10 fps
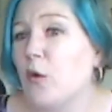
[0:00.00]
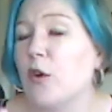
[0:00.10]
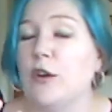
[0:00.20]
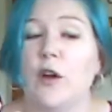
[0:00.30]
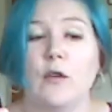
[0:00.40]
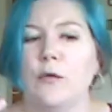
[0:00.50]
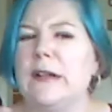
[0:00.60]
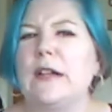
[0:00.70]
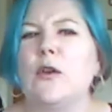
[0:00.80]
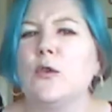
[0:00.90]
Or a
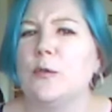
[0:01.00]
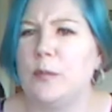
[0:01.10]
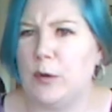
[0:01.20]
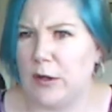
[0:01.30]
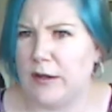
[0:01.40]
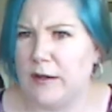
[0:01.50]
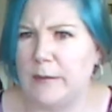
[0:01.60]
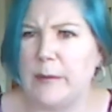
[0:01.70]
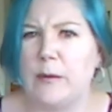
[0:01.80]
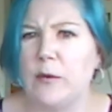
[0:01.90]
really old book,
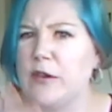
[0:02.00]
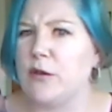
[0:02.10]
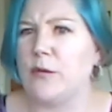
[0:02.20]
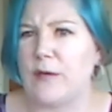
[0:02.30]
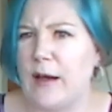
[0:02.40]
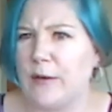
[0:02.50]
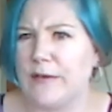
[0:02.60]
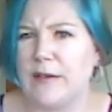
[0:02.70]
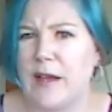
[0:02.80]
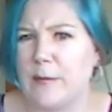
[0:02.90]
maybe one that you found
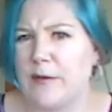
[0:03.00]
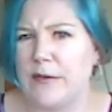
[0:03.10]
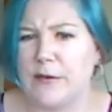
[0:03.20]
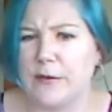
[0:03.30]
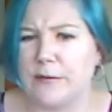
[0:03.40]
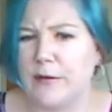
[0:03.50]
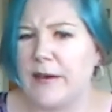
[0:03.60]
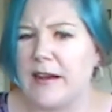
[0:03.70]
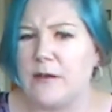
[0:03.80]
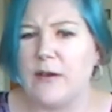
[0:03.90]
at the library that they're
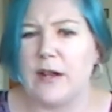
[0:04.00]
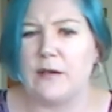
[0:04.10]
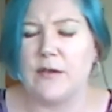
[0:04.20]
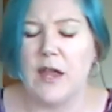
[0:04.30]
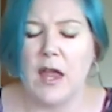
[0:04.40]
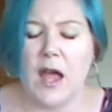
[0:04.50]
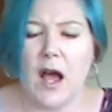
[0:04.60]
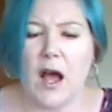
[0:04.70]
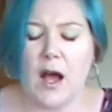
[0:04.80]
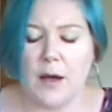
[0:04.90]
getting rid of.
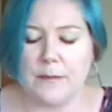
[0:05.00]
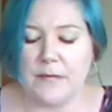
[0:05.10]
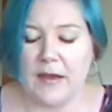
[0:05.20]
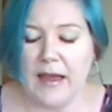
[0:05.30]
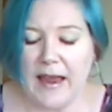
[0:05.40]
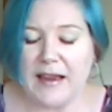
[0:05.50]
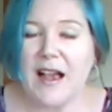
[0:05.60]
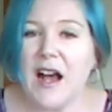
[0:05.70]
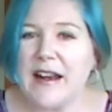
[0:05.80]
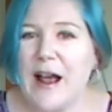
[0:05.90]
And
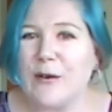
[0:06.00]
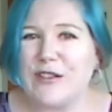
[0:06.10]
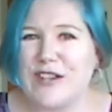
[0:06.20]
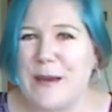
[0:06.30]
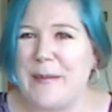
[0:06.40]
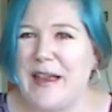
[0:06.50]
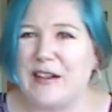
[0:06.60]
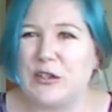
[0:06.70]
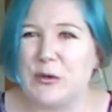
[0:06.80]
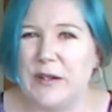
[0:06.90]
cut out a shape
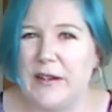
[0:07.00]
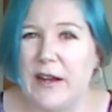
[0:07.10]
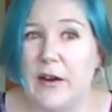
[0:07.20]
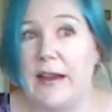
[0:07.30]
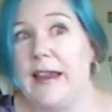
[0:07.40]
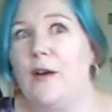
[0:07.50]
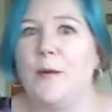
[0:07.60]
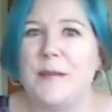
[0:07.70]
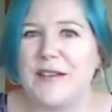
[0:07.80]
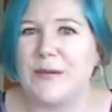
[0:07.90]
and glue it in there and get
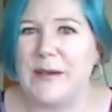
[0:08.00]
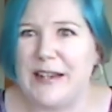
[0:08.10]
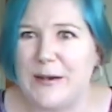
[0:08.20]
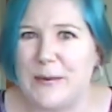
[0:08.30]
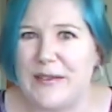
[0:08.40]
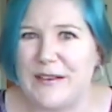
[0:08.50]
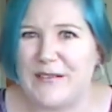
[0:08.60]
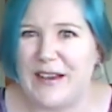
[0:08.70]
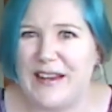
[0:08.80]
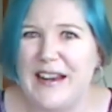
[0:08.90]
all mixed media with it,
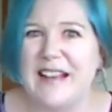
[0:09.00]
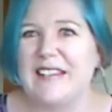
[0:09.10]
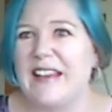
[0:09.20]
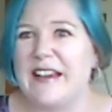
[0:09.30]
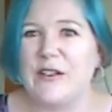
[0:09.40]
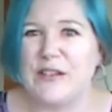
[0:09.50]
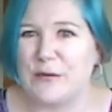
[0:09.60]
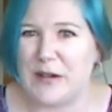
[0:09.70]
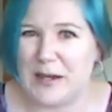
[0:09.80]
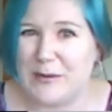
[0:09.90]
right? Layer
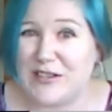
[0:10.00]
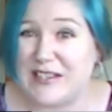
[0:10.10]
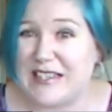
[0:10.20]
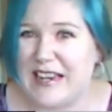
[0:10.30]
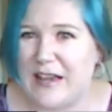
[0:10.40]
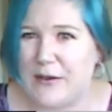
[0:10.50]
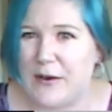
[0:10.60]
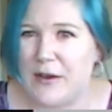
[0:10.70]
different images together.